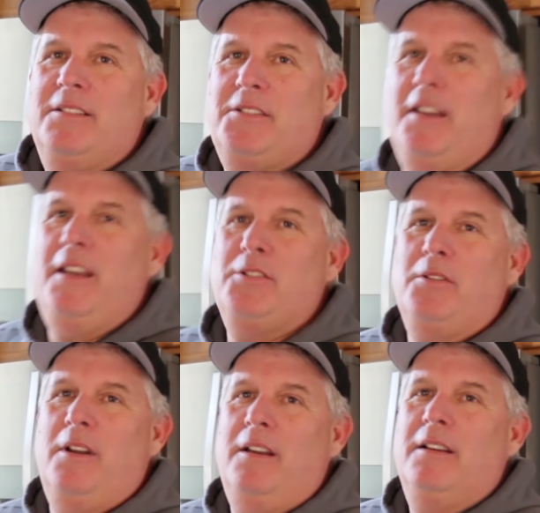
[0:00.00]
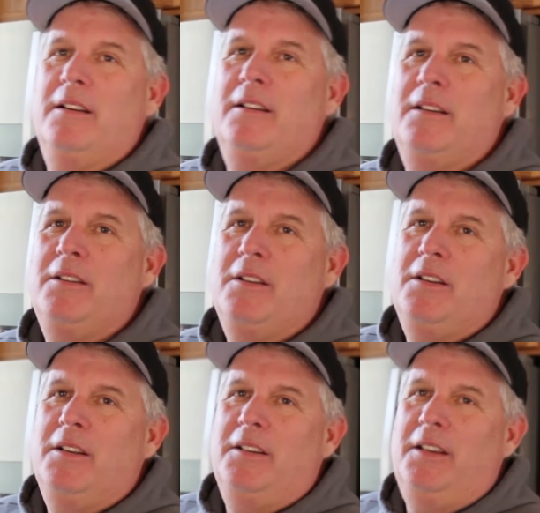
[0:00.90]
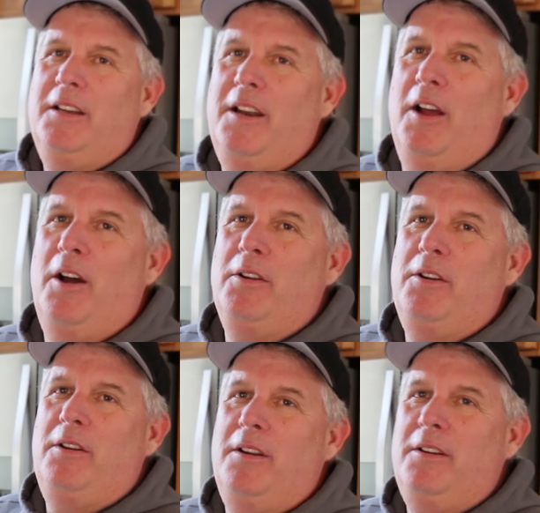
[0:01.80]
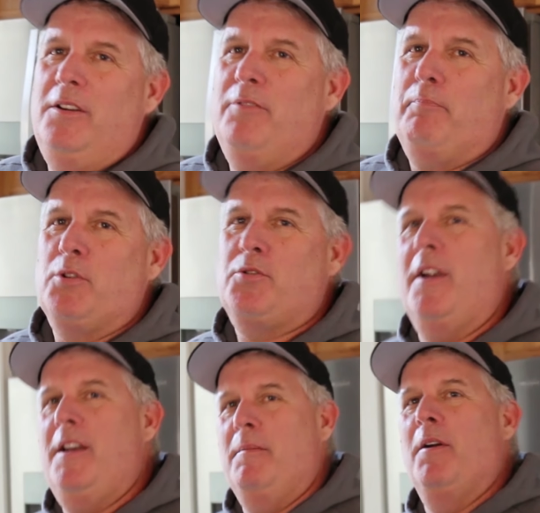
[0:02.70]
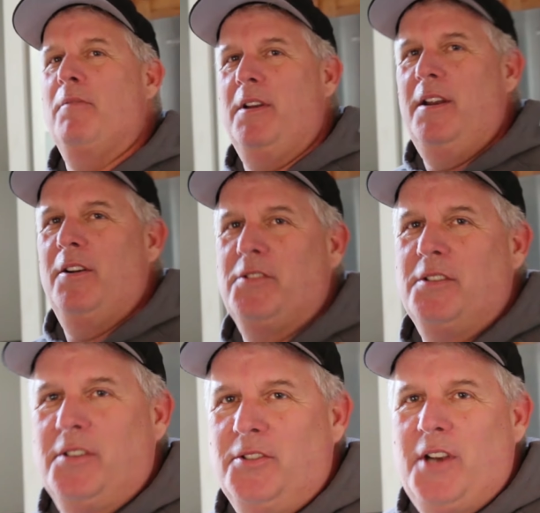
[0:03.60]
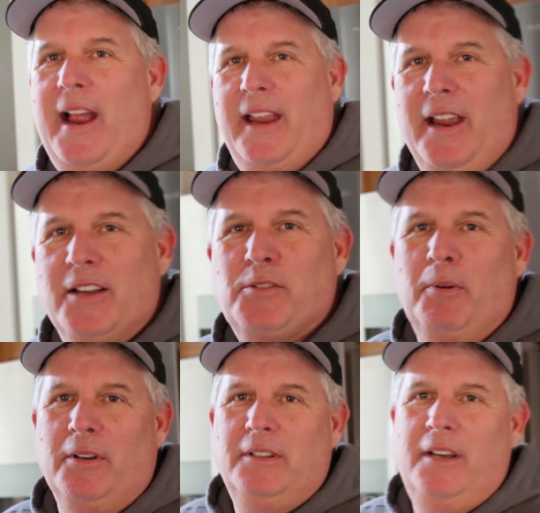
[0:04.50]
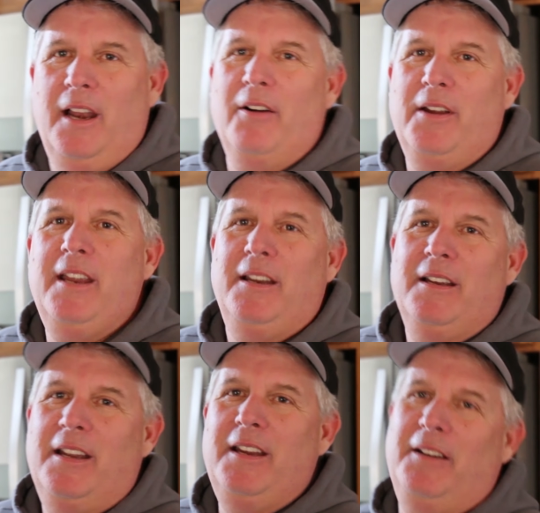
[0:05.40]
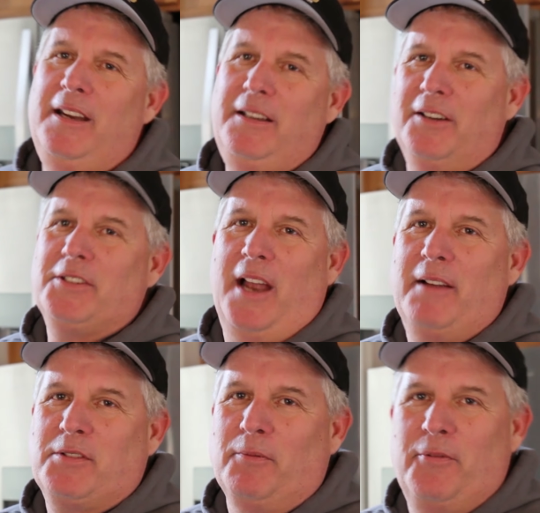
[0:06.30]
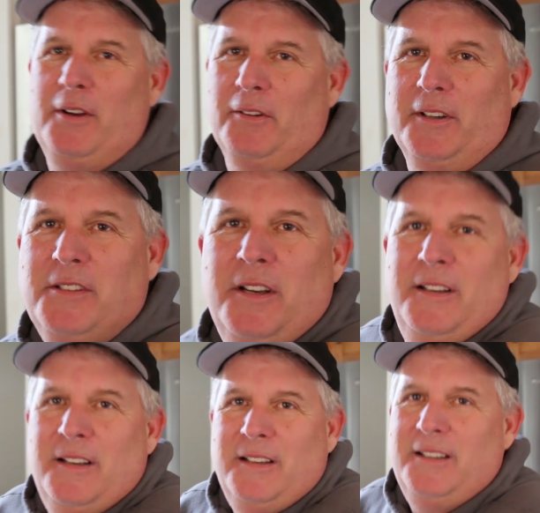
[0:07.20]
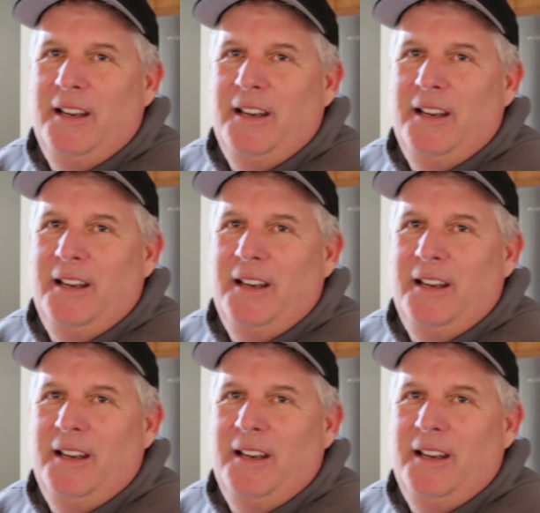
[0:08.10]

See, he's like, you're leaving the whole family. You know, you've portrayed him over the years as a jack, but he is. He, he does have some feelings. All right.